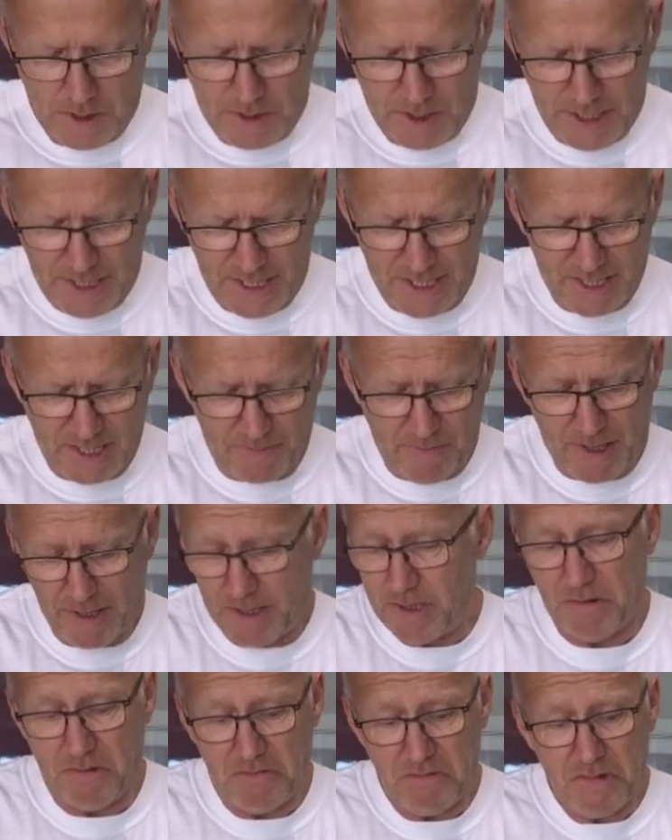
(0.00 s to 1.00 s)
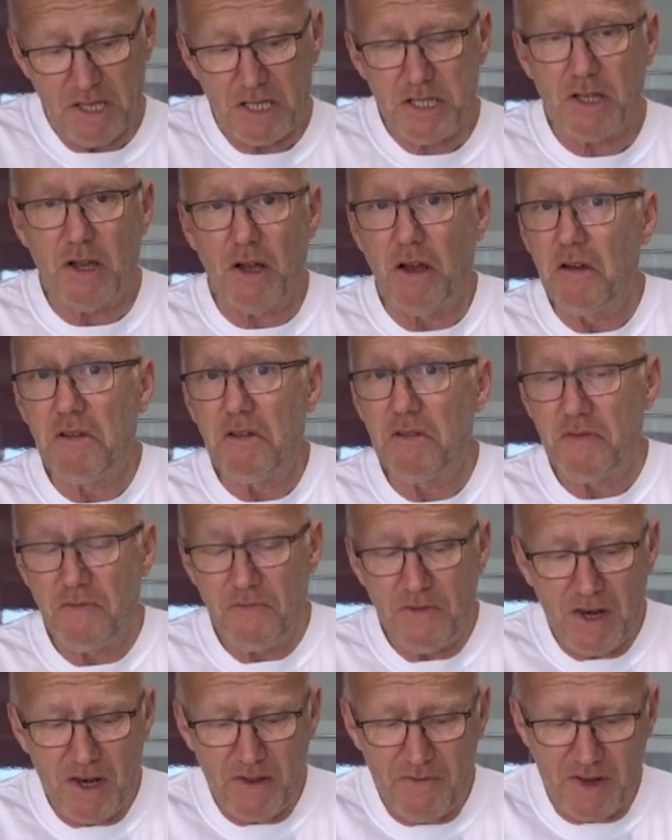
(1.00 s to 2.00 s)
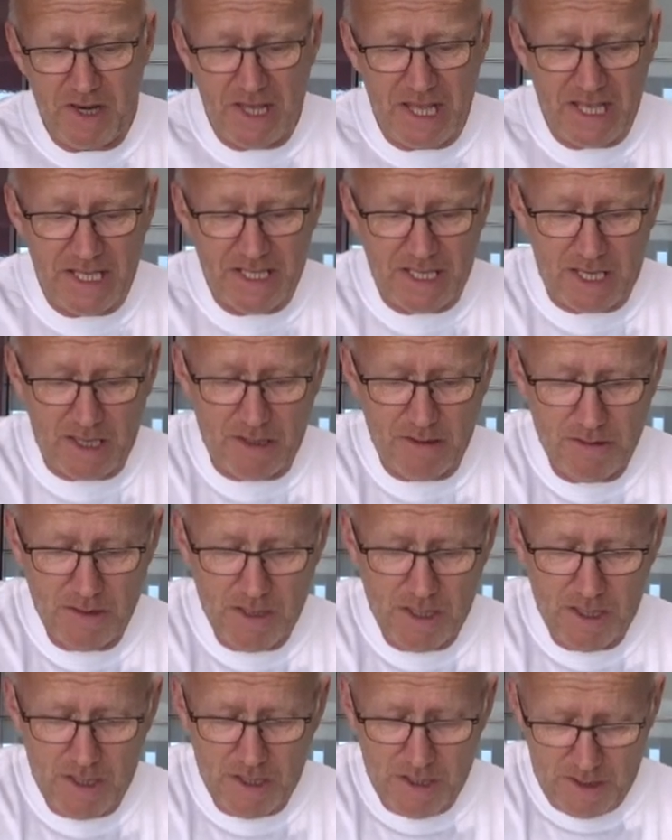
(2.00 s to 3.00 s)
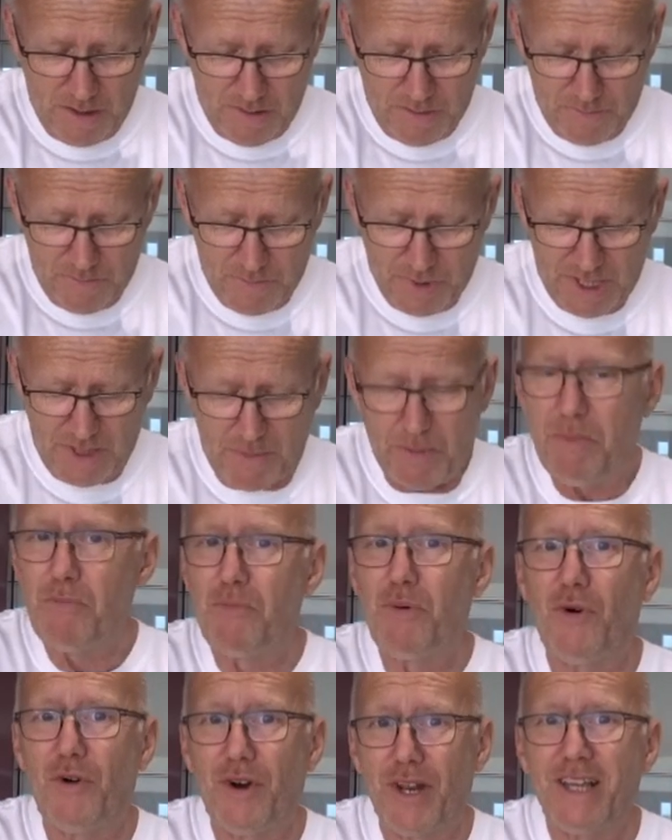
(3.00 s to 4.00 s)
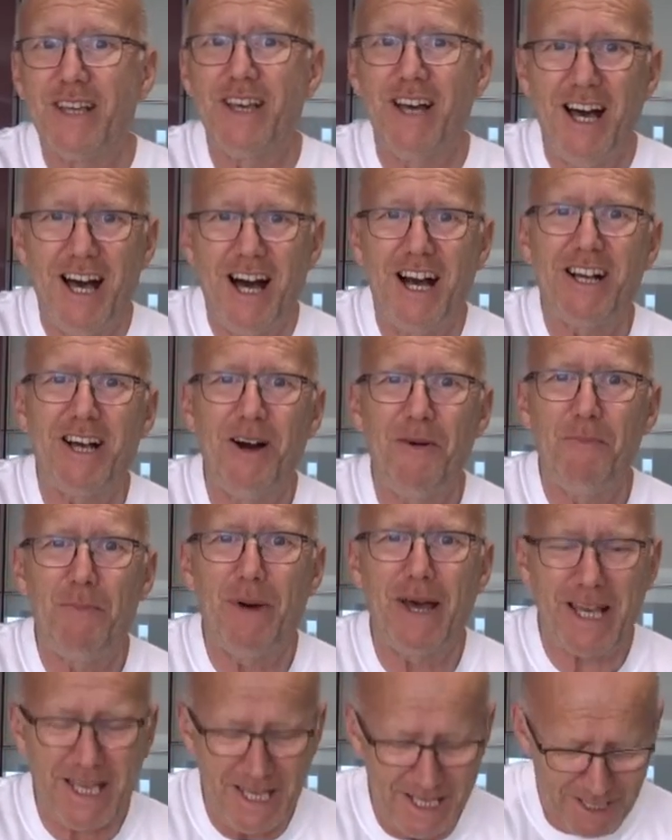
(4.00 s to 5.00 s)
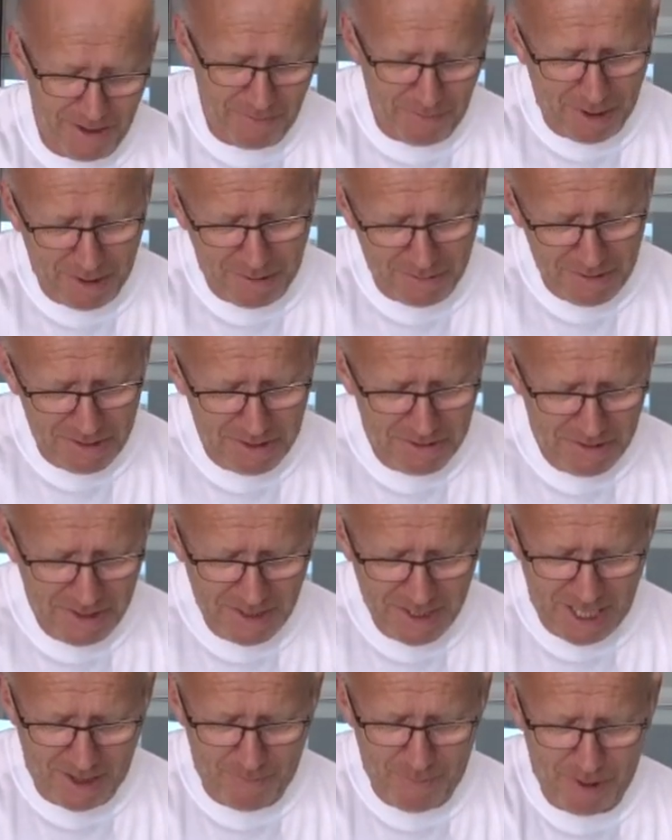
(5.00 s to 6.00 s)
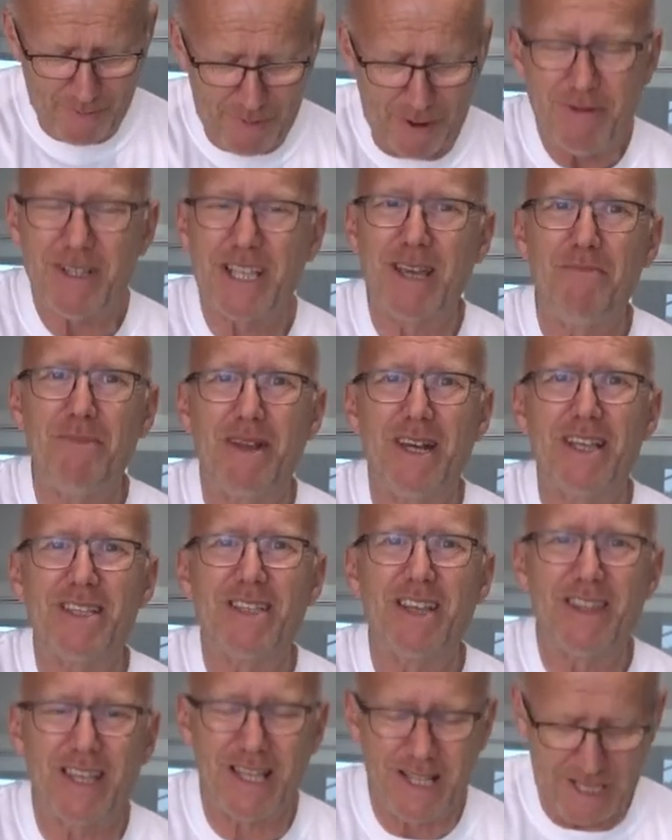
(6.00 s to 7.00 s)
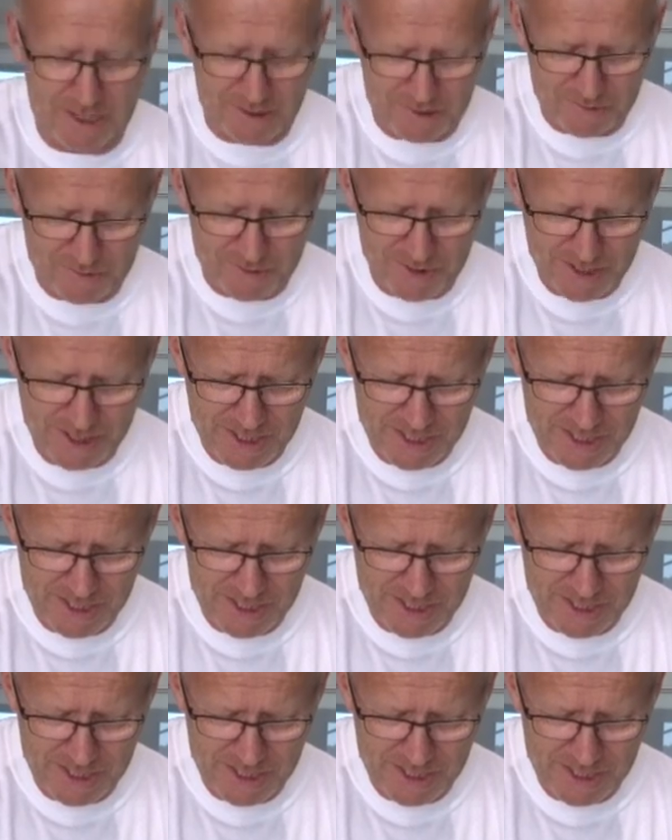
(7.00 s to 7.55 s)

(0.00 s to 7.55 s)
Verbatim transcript: This is the best one. That's a, very, very easy. It's a bit boring. I'll come back in about, take me about 10 minutes, I think, that's all.